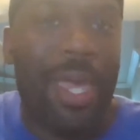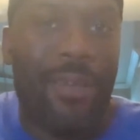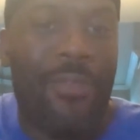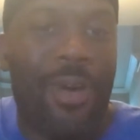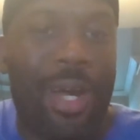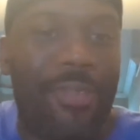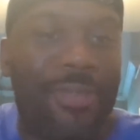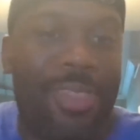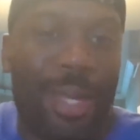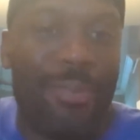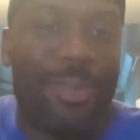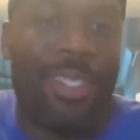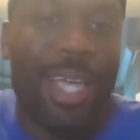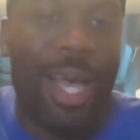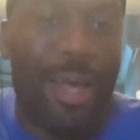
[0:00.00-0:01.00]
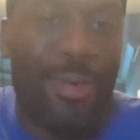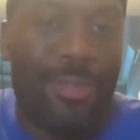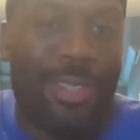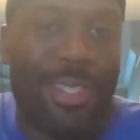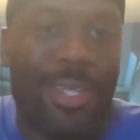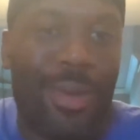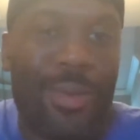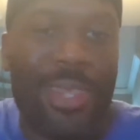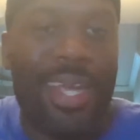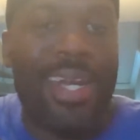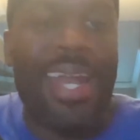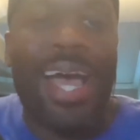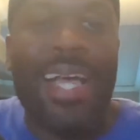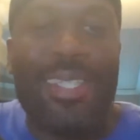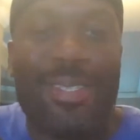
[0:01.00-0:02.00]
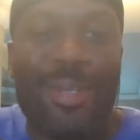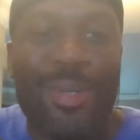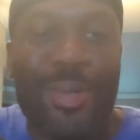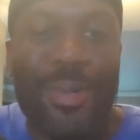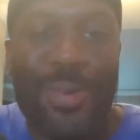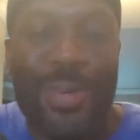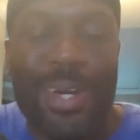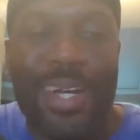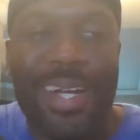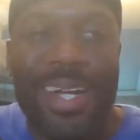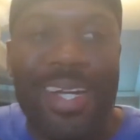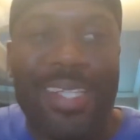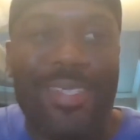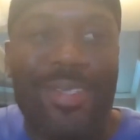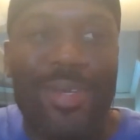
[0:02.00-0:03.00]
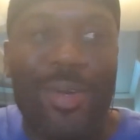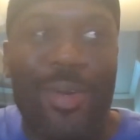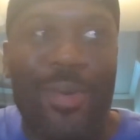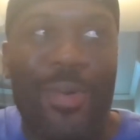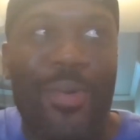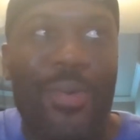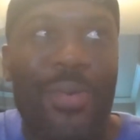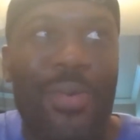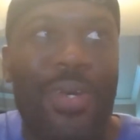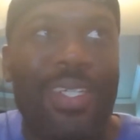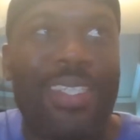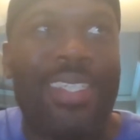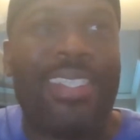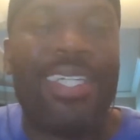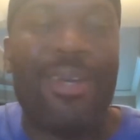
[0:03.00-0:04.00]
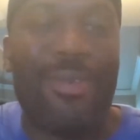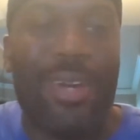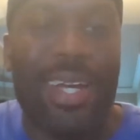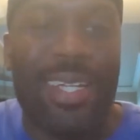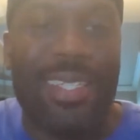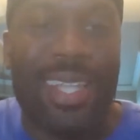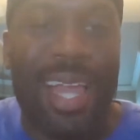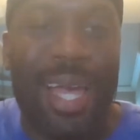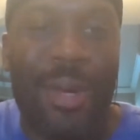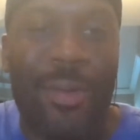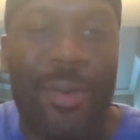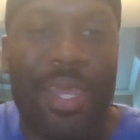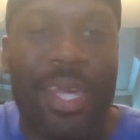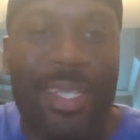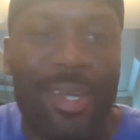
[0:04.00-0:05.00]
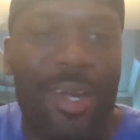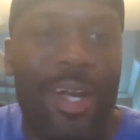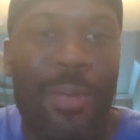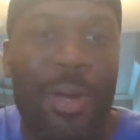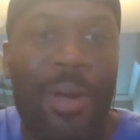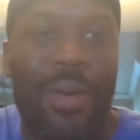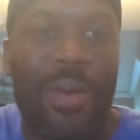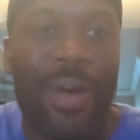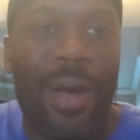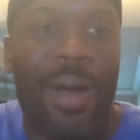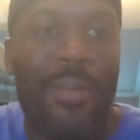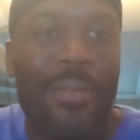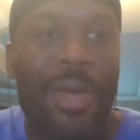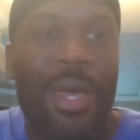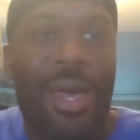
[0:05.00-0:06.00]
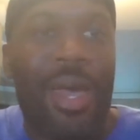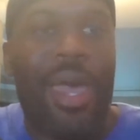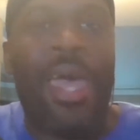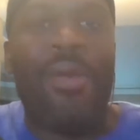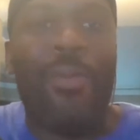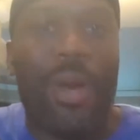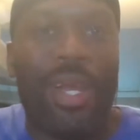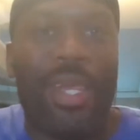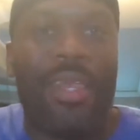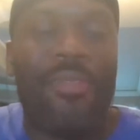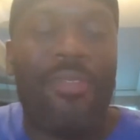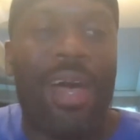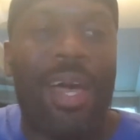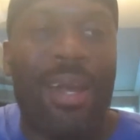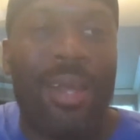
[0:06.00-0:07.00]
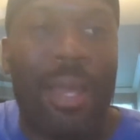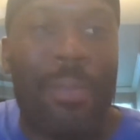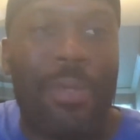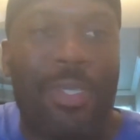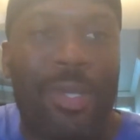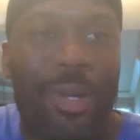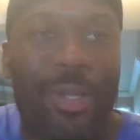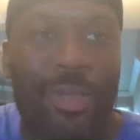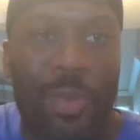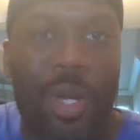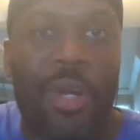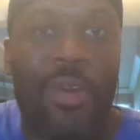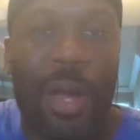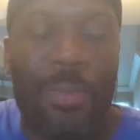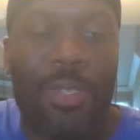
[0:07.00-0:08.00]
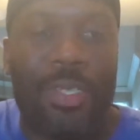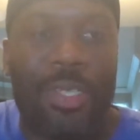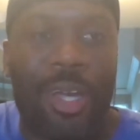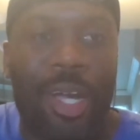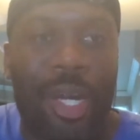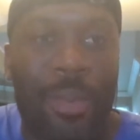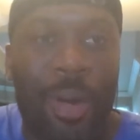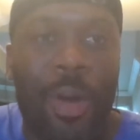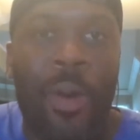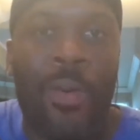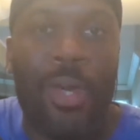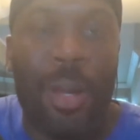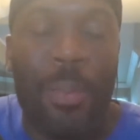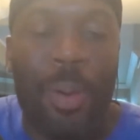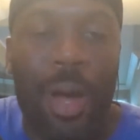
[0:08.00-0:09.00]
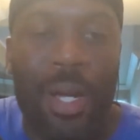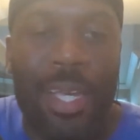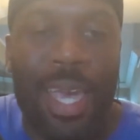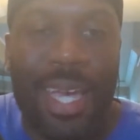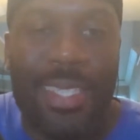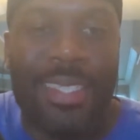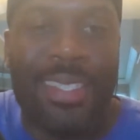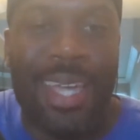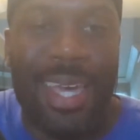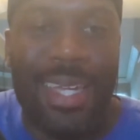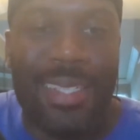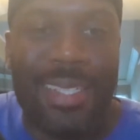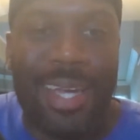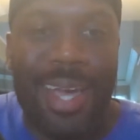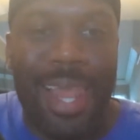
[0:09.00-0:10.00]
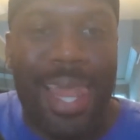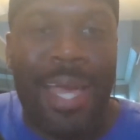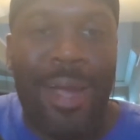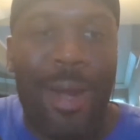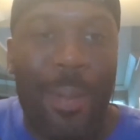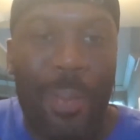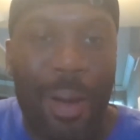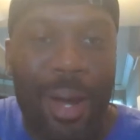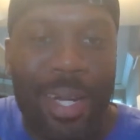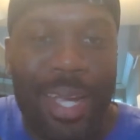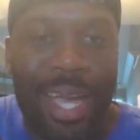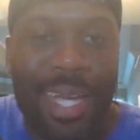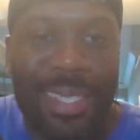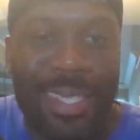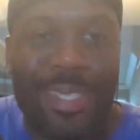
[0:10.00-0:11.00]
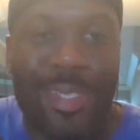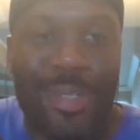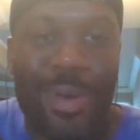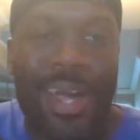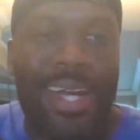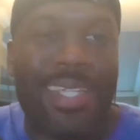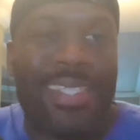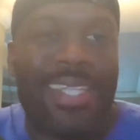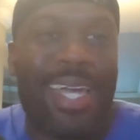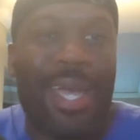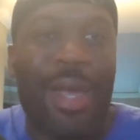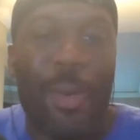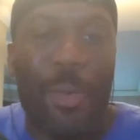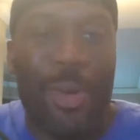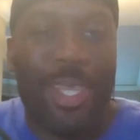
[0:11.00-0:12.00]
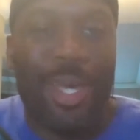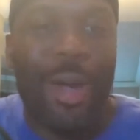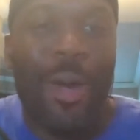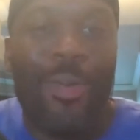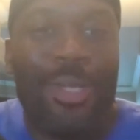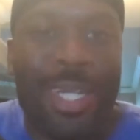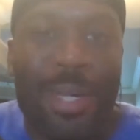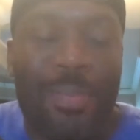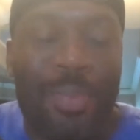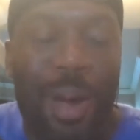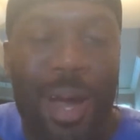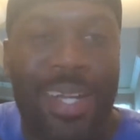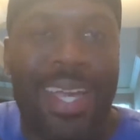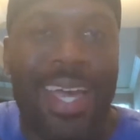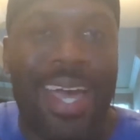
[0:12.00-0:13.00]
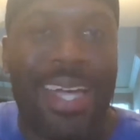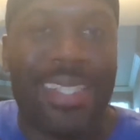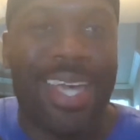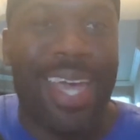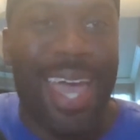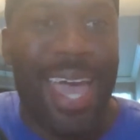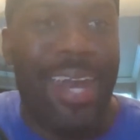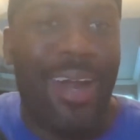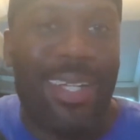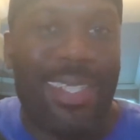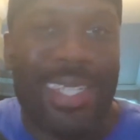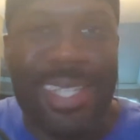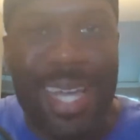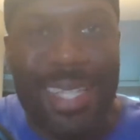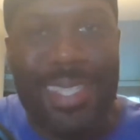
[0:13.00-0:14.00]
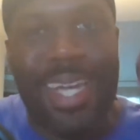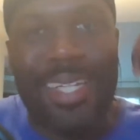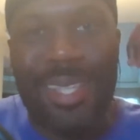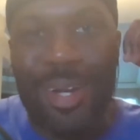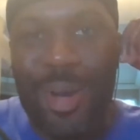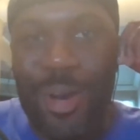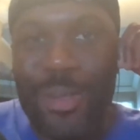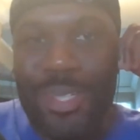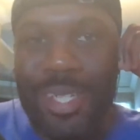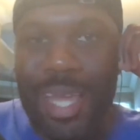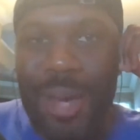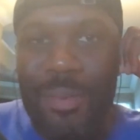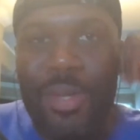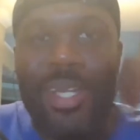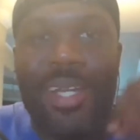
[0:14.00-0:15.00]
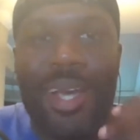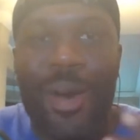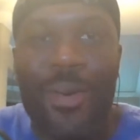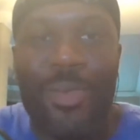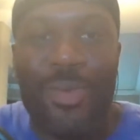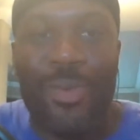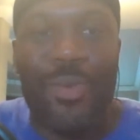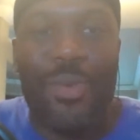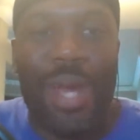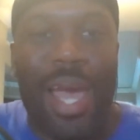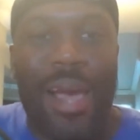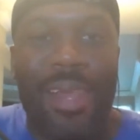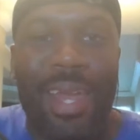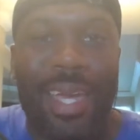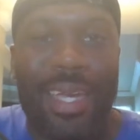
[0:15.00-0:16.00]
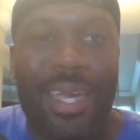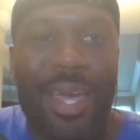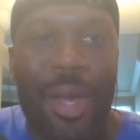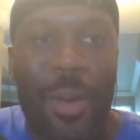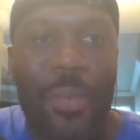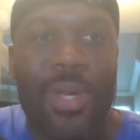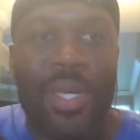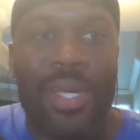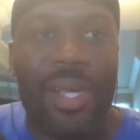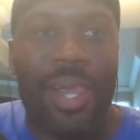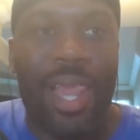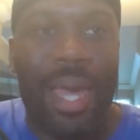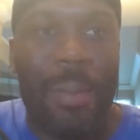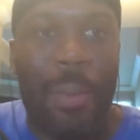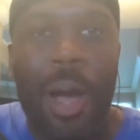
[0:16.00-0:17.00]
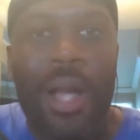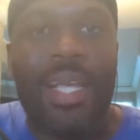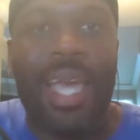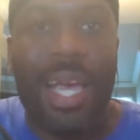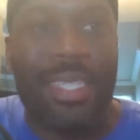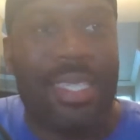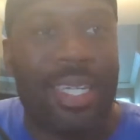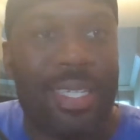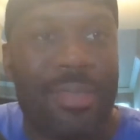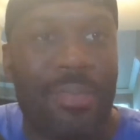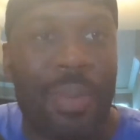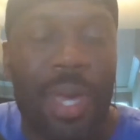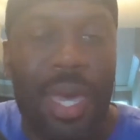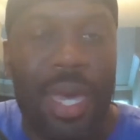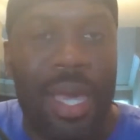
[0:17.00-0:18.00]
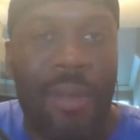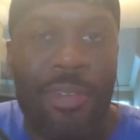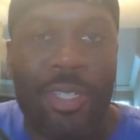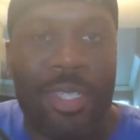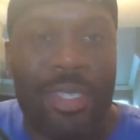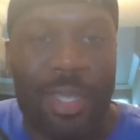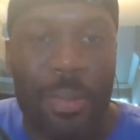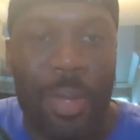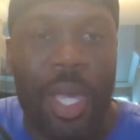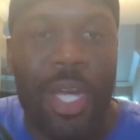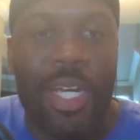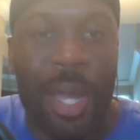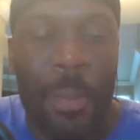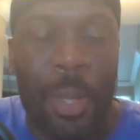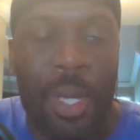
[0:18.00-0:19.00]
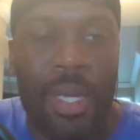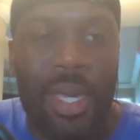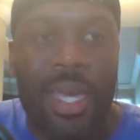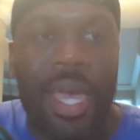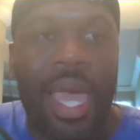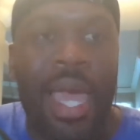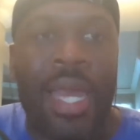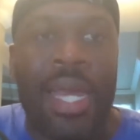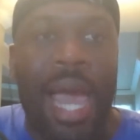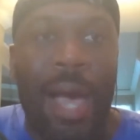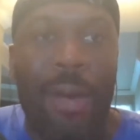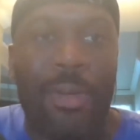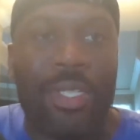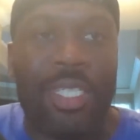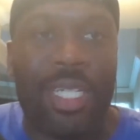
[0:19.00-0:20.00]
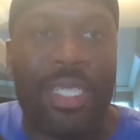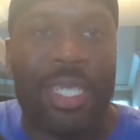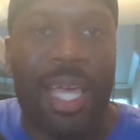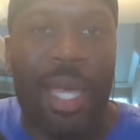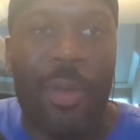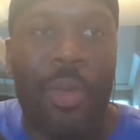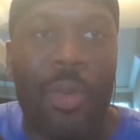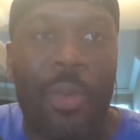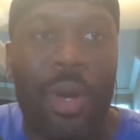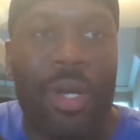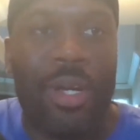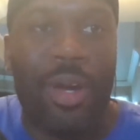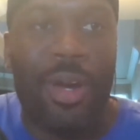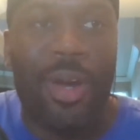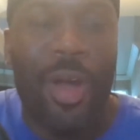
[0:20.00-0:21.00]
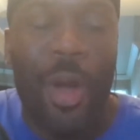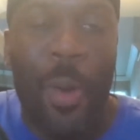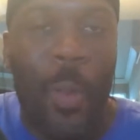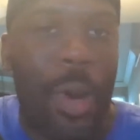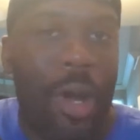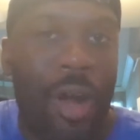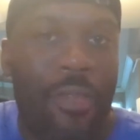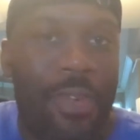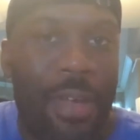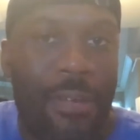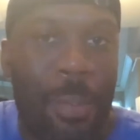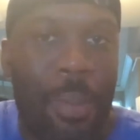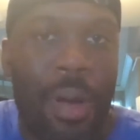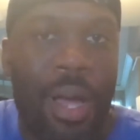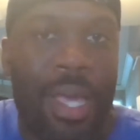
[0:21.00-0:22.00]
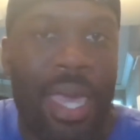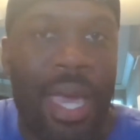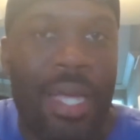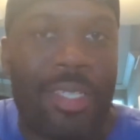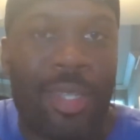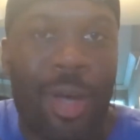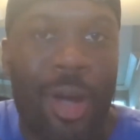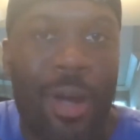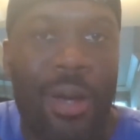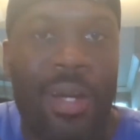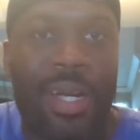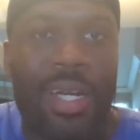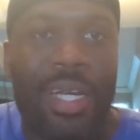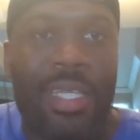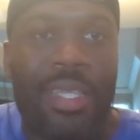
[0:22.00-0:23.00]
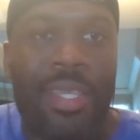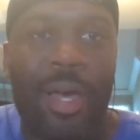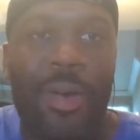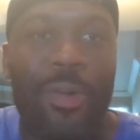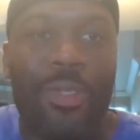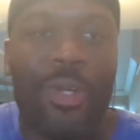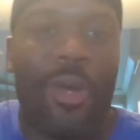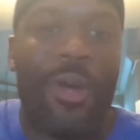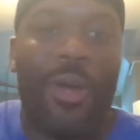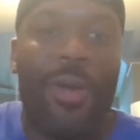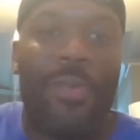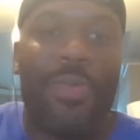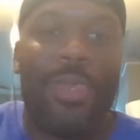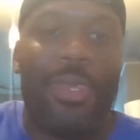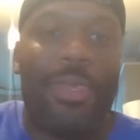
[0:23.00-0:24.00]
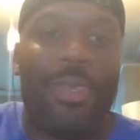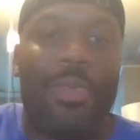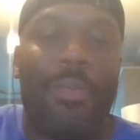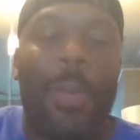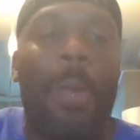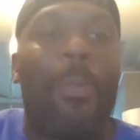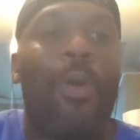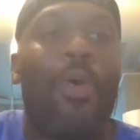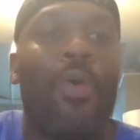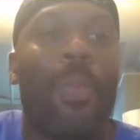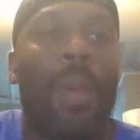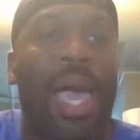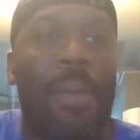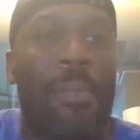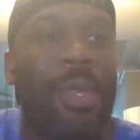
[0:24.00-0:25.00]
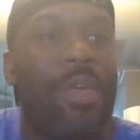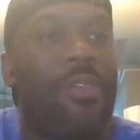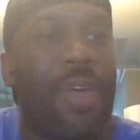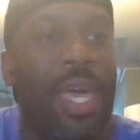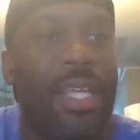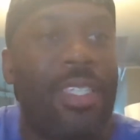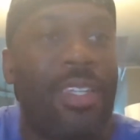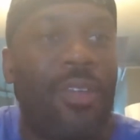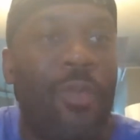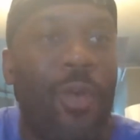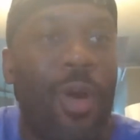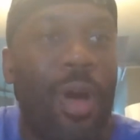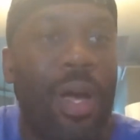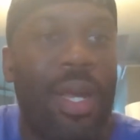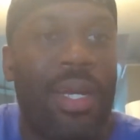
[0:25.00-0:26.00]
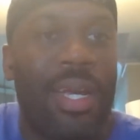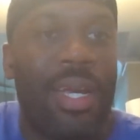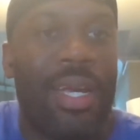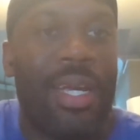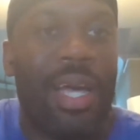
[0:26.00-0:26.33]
make fun of themselves, so they're not too serious. Like where they talk about in one of the final episodes where Krebs is talking about, oh, your podcast stinks. Like our podcast is great. It's like we're the OG podcast. And honestly, that's like the culture that we go through now. Like we like podcasting is big ever since the pandemic. And now it's just like we wonder what our favorite podcasts are. Those are people who might be fans of one